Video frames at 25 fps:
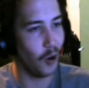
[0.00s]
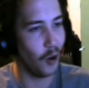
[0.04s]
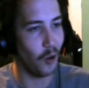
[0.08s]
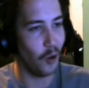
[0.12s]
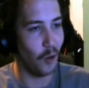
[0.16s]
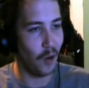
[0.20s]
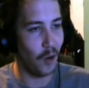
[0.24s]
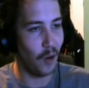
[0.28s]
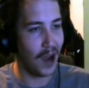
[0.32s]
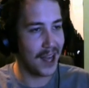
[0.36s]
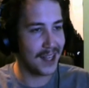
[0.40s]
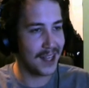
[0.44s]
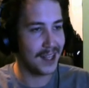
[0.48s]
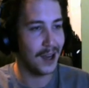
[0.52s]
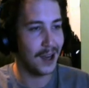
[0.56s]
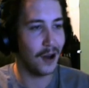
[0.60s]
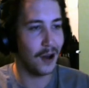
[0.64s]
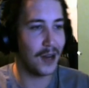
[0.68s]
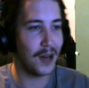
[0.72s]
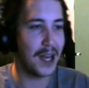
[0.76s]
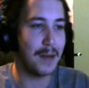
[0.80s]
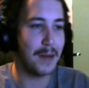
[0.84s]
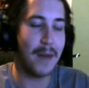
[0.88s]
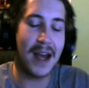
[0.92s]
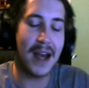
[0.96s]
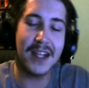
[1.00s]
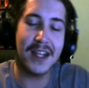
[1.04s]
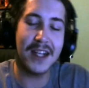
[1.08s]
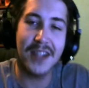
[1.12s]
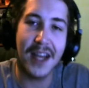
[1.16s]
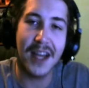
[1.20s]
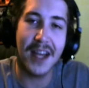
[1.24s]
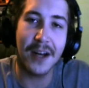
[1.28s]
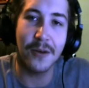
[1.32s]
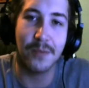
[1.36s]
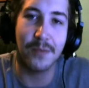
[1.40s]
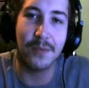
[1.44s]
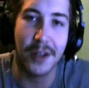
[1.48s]
What? Okay, imagine
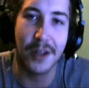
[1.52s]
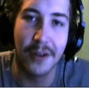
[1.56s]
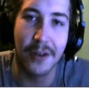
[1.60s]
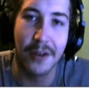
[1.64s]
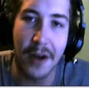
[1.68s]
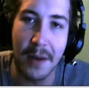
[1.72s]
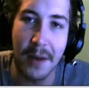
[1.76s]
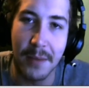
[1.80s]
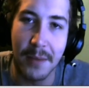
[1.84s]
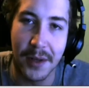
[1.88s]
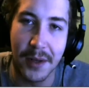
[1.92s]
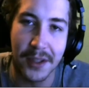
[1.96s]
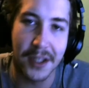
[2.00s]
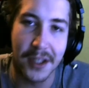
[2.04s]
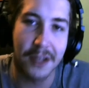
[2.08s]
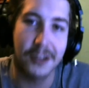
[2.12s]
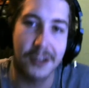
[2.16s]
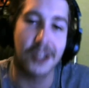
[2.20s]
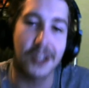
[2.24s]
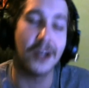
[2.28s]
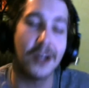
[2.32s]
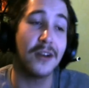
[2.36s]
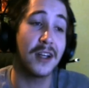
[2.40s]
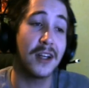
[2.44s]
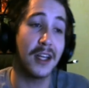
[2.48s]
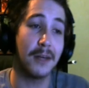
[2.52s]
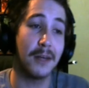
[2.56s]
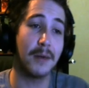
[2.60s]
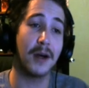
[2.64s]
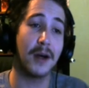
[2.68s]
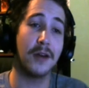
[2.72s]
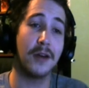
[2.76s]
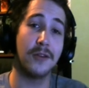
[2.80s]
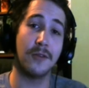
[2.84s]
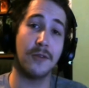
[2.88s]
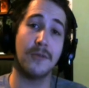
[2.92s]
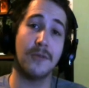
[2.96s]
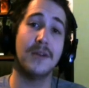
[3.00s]
that Obliterate build I was talking
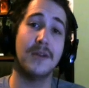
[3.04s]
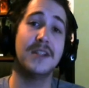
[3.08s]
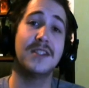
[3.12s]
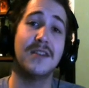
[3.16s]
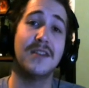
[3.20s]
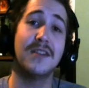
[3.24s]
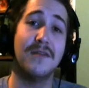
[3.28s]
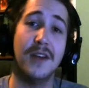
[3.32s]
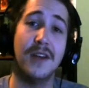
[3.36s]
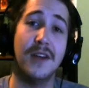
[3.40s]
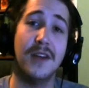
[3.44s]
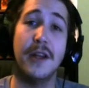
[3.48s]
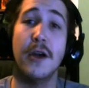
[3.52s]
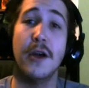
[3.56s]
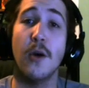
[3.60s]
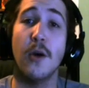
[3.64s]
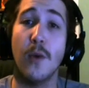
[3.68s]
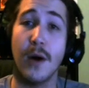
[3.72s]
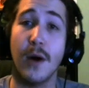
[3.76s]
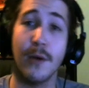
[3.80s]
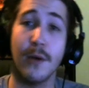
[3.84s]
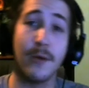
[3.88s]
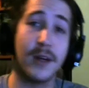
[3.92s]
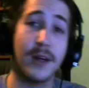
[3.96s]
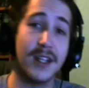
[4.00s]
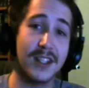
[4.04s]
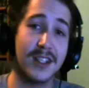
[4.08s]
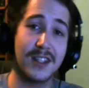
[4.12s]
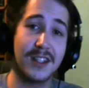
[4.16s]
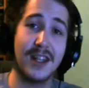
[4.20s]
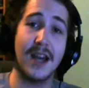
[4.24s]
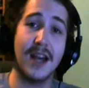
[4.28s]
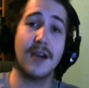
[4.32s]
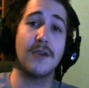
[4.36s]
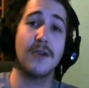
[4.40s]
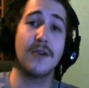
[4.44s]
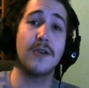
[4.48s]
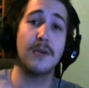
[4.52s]
about in the recent video where we're going to
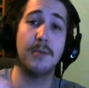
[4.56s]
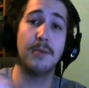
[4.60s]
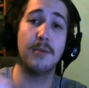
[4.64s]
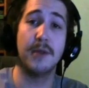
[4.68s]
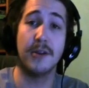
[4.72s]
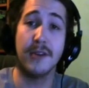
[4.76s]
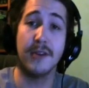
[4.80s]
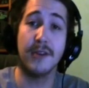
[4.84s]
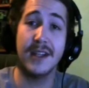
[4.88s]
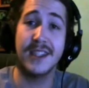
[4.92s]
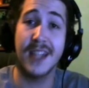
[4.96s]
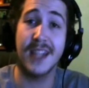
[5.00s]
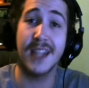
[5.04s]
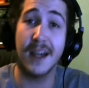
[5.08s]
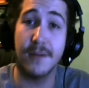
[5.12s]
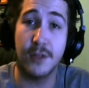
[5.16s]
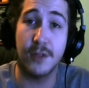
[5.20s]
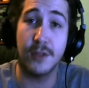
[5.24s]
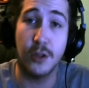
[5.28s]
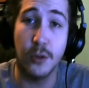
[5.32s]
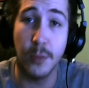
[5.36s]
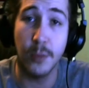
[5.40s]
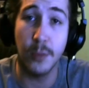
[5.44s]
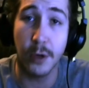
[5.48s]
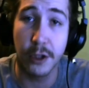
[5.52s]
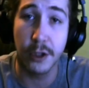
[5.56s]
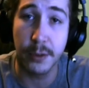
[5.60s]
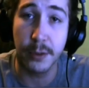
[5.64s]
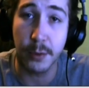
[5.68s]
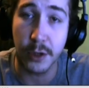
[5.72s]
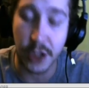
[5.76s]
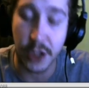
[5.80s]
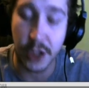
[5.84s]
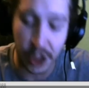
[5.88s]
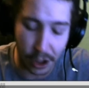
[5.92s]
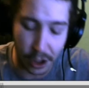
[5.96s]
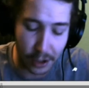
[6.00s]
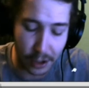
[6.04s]
stack on Obliterates, have 2 multiple
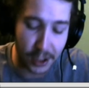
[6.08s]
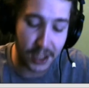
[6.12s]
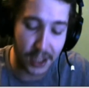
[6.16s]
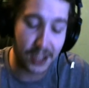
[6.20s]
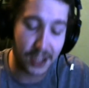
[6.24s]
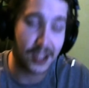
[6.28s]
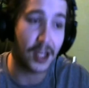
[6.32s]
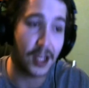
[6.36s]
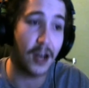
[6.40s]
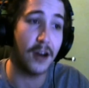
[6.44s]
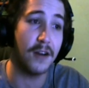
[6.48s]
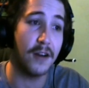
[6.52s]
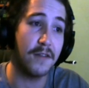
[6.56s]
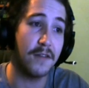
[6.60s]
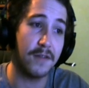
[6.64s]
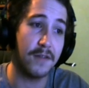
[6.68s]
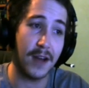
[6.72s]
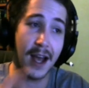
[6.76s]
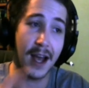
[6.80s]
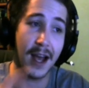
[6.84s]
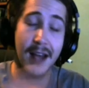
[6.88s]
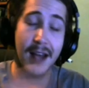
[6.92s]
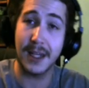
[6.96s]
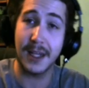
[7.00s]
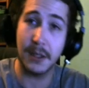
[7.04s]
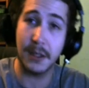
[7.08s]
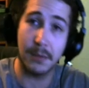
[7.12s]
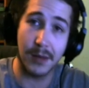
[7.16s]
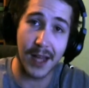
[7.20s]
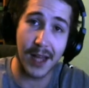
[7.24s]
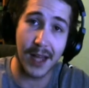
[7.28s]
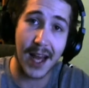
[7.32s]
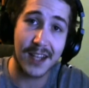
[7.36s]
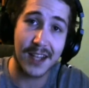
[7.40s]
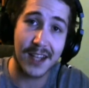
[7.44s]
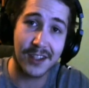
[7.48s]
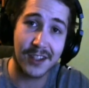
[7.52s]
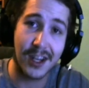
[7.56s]
charges of Howling
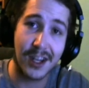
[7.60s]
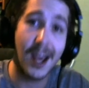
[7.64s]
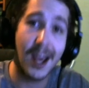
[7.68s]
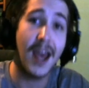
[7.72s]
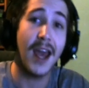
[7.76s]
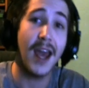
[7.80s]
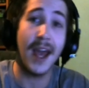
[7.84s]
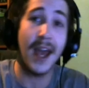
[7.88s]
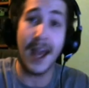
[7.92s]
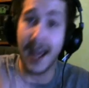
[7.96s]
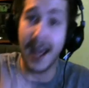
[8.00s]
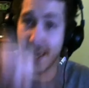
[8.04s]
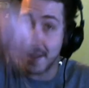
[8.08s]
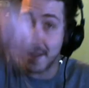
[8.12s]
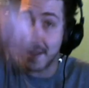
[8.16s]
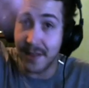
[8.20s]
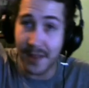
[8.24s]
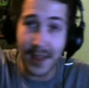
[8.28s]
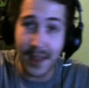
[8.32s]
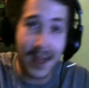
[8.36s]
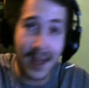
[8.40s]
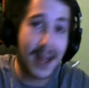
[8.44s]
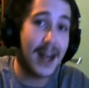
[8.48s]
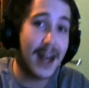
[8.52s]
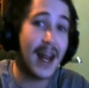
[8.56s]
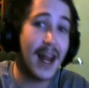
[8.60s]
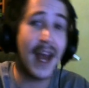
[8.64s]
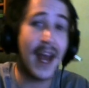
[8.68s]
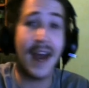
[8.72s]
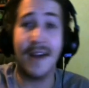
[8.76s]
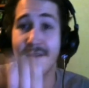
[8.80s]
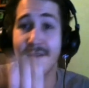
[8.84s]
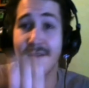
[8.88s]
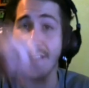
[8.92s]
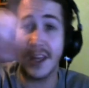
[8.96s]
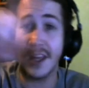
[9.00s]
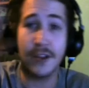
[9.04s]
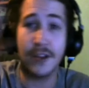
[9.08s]
Blast, and then
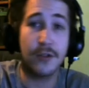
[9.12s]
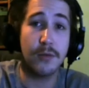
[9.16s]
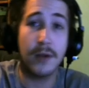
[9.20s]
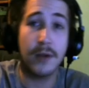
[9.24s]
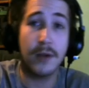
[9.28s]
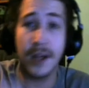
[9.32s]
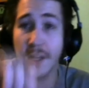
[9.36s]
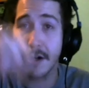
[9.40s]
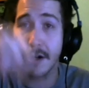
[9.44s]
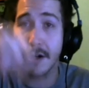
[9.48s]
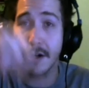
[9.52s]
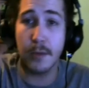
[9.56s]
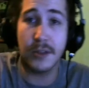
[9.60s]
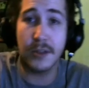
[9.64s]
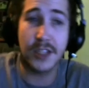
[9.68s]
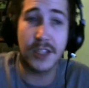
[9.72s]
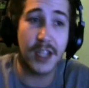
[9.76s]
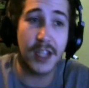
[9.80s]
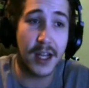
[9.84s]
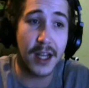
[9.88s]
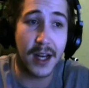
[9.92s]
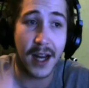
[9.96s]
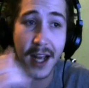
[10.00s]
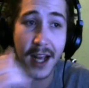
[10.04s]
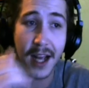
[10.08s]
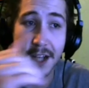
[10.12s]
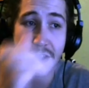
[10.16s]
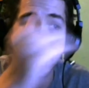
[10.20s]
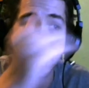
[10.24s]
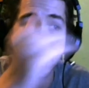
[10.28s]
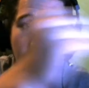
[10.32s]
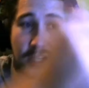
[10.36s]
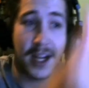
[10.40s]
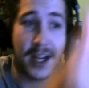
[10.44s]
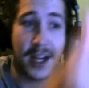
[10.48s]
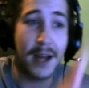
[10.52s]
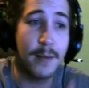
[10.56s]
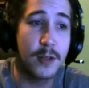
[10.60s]
have that 300%
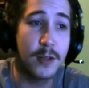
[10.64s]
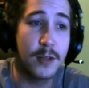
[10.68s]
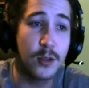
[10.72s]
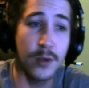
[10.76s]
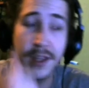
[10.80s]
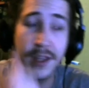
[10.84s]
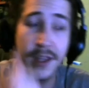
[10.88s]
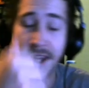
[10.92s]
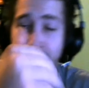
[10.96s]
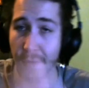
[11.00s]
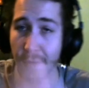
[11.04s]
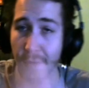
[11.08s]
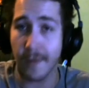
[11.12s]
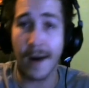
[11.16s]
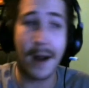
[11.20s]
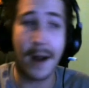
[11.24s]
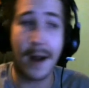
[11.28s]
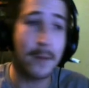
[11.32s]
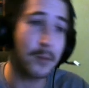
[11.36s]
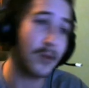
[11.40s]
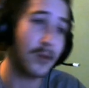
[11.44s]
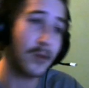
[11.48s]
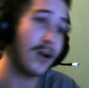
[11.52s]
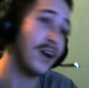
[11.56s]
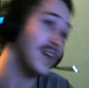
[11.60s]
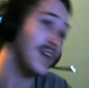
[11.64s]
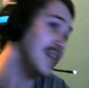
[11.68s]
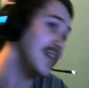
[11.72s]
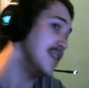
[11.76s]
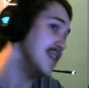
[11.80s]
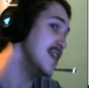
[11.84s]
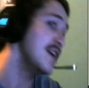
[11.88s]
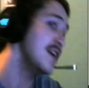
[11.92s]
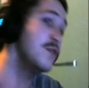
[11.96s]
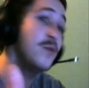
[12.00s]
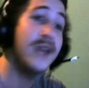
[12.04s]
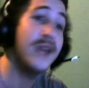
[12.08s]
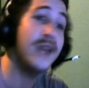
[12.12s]
extra damage with that Rhyme proc, and
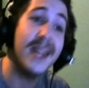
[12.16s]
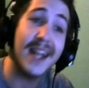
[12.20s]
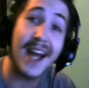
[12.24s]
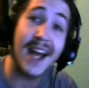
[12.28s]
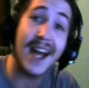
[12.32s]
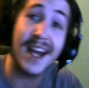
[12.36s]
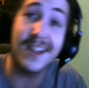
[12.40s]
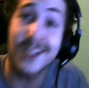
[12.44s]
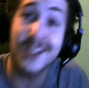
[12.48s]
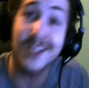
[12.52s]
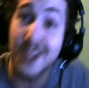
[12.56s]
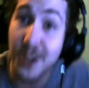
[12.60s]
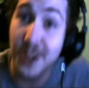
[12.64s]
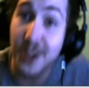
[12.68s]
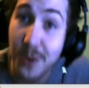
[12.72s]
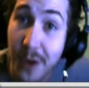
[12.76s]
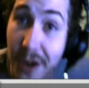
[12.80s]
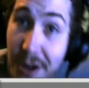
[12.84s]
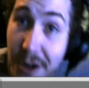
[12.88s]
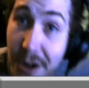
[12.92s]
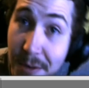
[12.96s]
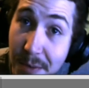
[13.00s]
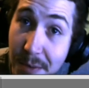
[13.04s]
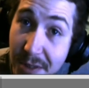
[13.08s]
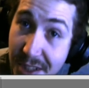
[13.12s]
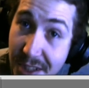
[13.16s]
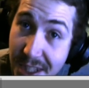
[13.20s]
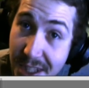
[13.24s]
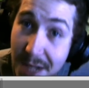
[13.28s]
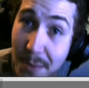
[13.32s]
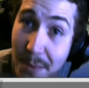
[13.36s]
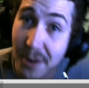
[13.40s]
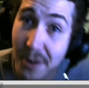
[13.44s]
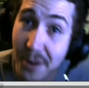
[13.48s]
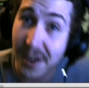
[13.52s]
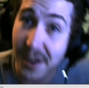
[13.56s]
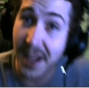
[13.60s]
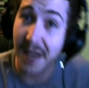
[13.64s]
then we can add
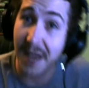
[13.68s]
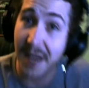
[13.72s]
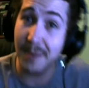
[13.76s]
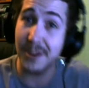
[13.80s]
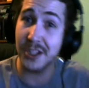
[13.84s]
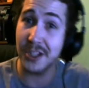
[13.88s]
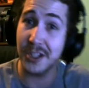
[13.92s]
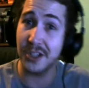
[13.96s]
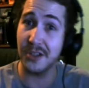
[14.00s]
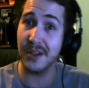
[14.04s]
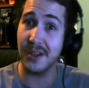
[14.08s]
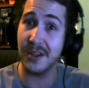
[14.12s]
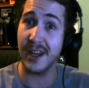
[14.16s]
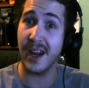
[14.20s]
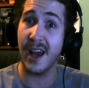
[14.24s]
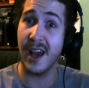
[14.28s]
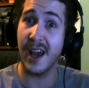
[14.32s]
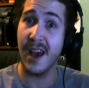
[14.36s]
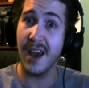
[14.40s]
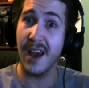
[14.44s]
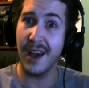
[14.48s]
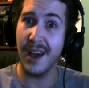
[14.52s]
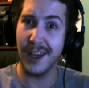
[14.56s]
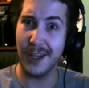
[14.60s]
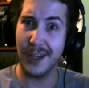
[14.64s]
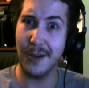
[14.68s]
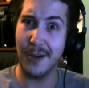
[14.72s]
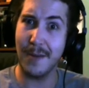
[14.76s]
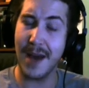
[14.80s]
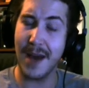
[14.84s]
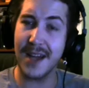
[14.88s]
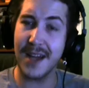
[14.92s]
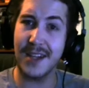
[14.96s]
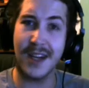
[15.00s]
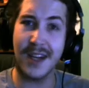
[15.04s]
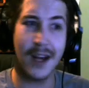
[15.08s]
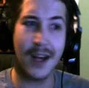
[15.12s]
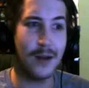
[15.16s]
200% more damage to it? Can you
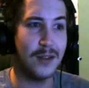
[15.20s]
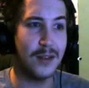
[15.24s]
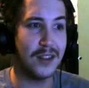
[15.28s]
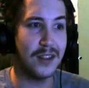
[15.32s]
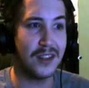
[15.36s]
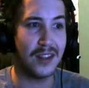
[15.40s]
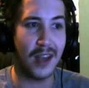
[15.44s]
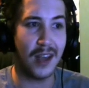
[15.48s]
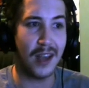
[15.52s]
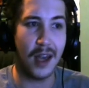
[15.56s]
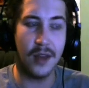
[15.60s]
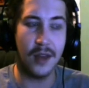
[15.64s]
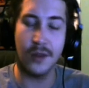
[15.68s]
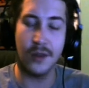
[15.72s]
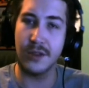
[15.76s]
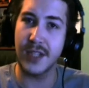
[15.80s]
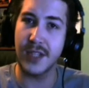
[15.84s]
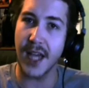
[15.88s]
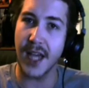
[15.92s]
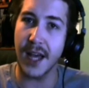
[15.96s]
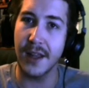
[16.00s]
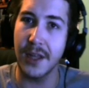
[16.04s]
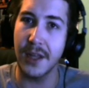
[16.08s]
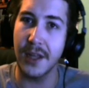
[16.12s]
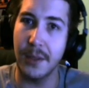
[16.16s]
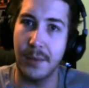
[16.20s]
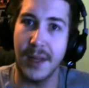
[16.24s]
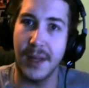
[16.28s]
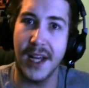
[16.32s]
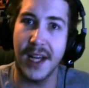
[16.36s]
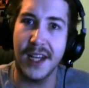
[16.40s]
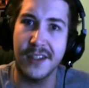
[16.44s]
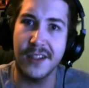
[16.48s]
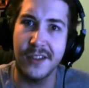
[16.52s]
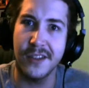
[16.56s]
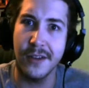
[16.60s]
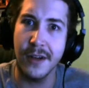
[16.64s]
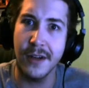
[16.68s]
imagine how insane those Howling
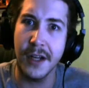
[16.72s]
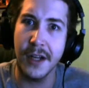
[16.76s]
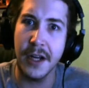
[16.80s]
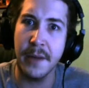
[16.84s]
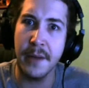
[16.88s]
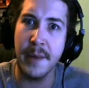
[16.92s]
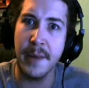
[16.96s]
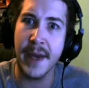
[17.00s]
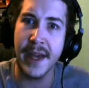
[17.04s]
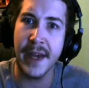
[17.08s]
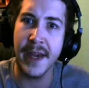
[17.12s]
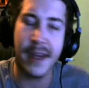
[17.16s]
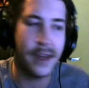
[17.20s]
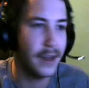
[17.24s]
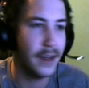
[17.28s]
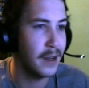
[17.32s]
Blasts are going to be?